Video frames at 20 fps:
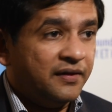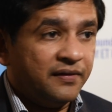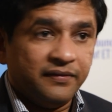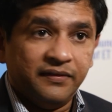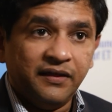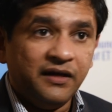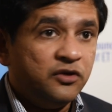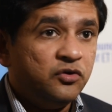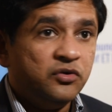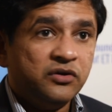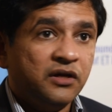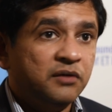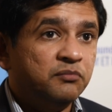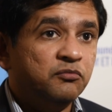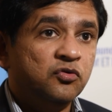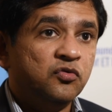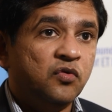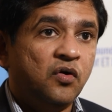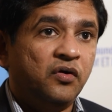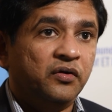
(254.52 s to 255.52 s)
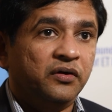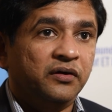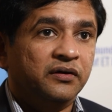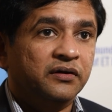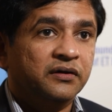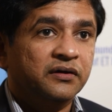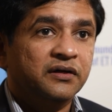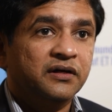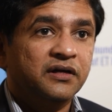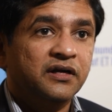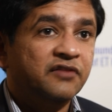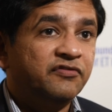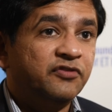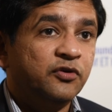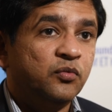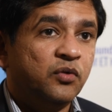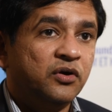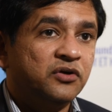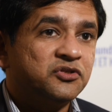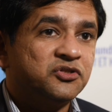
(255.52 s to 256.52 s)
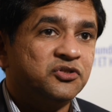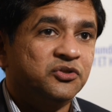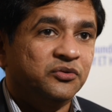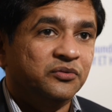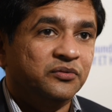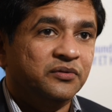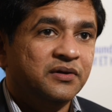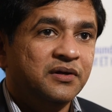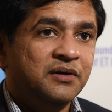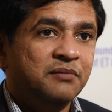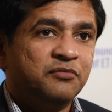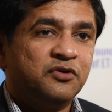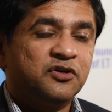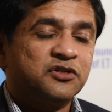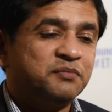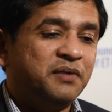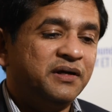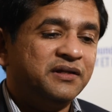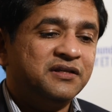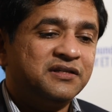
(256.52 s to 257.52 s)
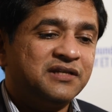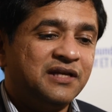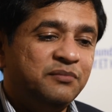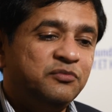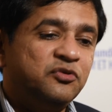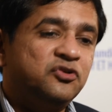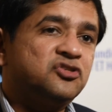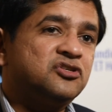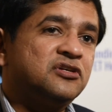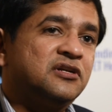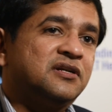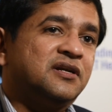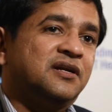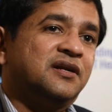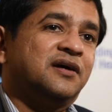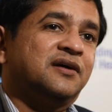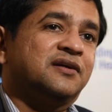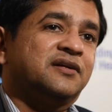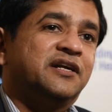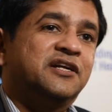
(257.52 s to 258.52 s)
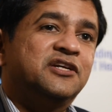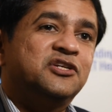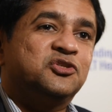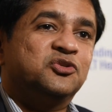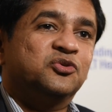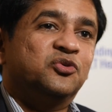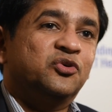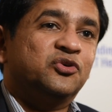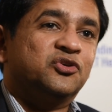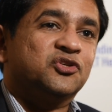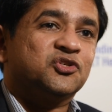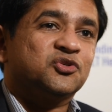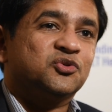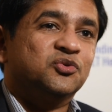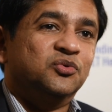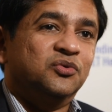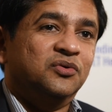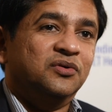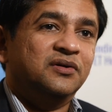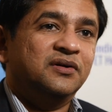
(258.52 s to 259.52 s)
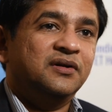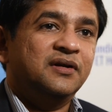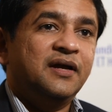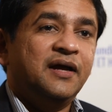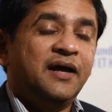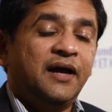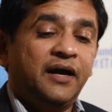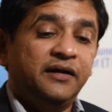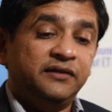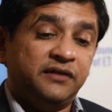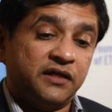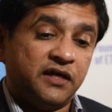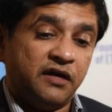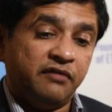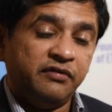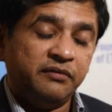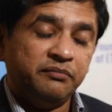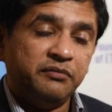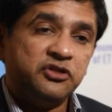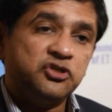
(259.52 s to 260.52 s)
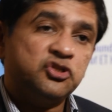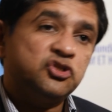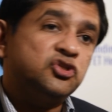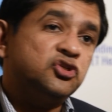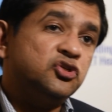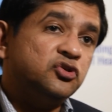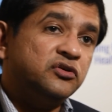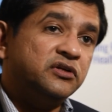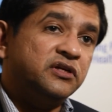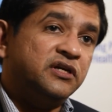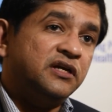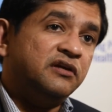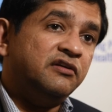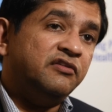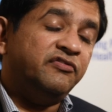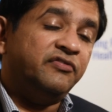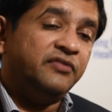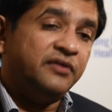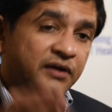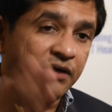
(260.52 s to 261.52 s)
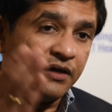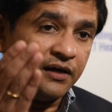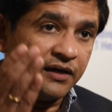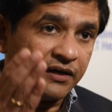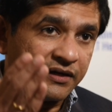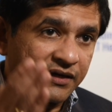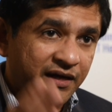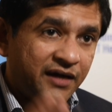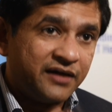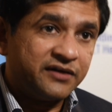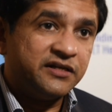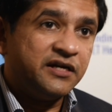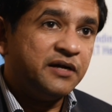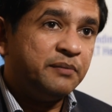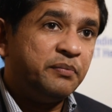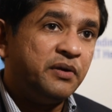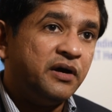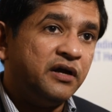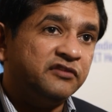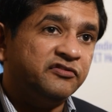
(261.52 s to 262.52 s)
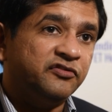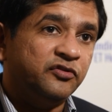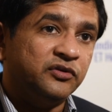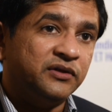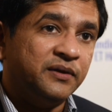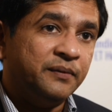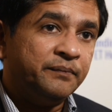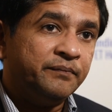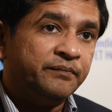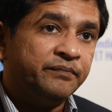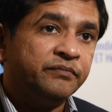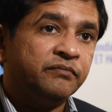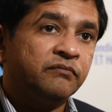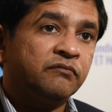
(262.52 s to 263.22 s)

then you can move on if you want to because by the time your children are ready to go to school, and the government should give a career path for them,